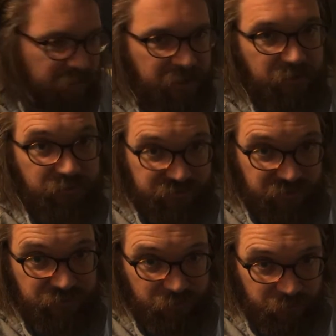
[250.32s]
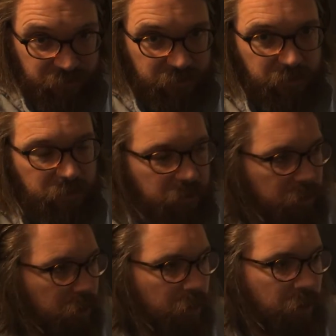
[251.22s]
by resistor 3.
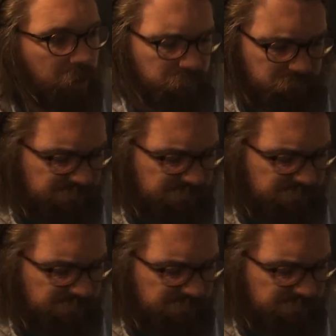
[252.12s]
Um,